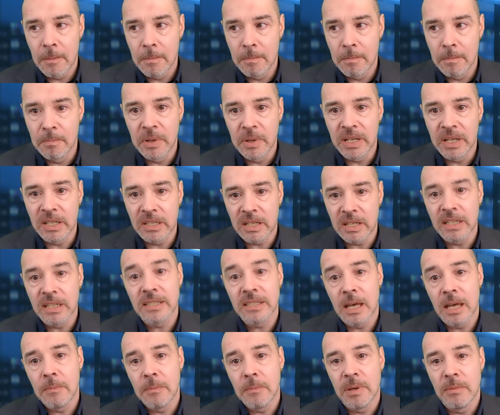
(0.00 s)
but it takes
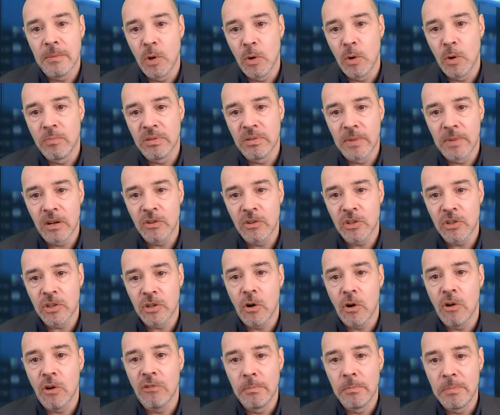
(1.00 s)
that bit more promotion
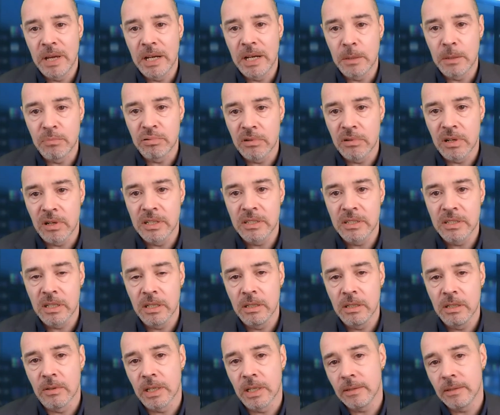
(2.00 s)
or a better price to
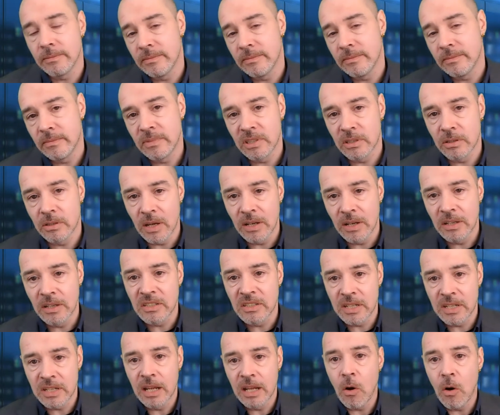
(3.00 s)
do it. So you
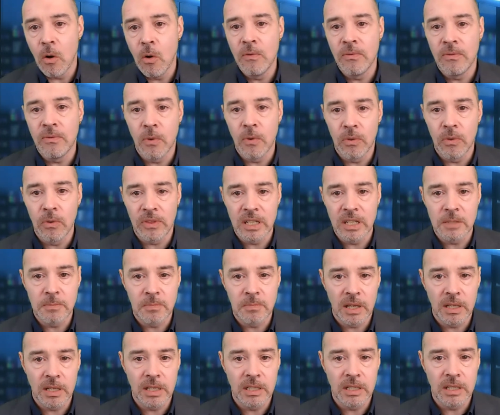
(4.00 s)
understand all four things
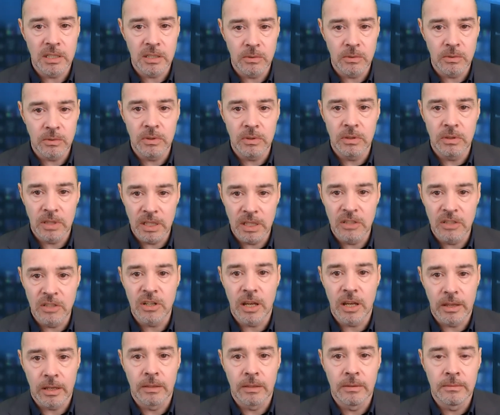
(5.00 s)
play into each other.